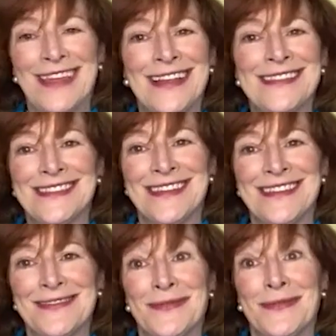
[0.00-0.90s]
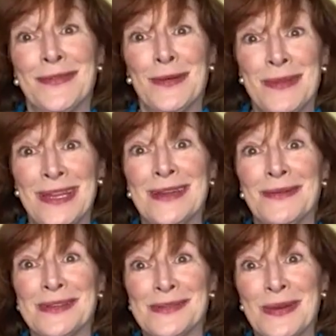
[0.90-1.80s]
that's, for me, it
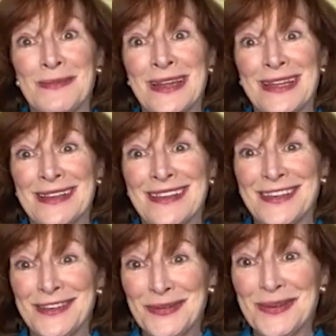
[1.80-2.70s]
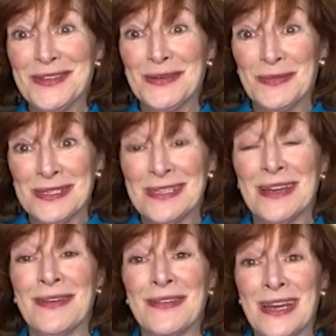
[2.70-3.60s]
was when my intuition was
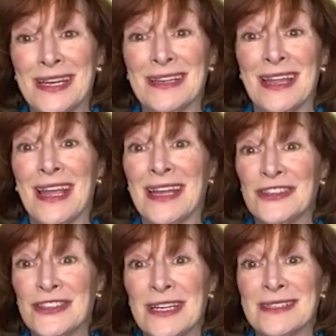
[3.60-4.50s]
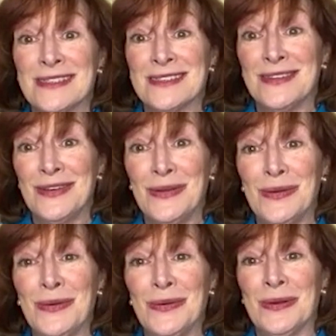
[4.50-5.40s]
there, right? Like I just
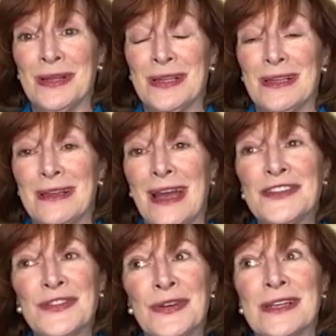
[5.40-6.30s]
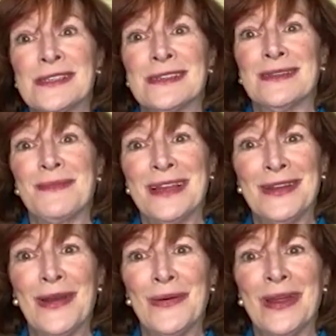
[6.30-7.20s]
knew, I trusted my
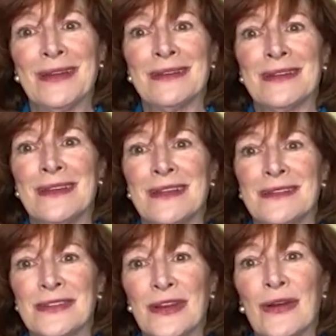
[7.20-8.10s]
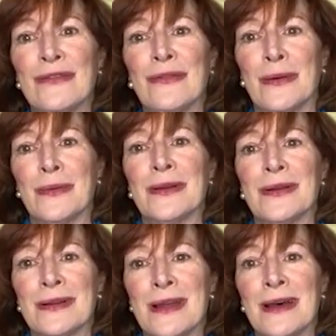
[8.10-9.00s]
knowing to go forward
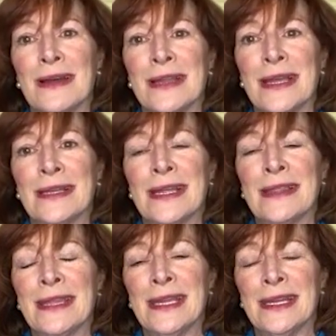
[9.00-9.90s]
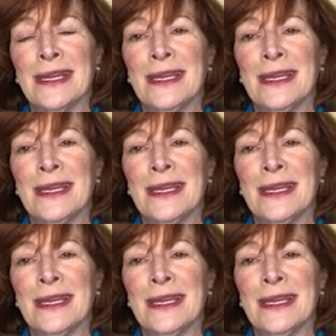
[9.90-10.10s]
or not. And I think